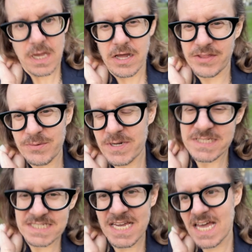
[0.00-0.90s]
Only
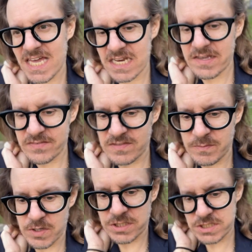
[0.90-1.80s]
once again, I've
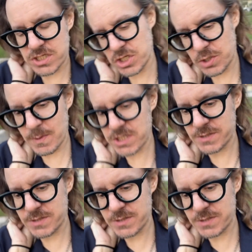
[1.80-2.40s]
smoked too much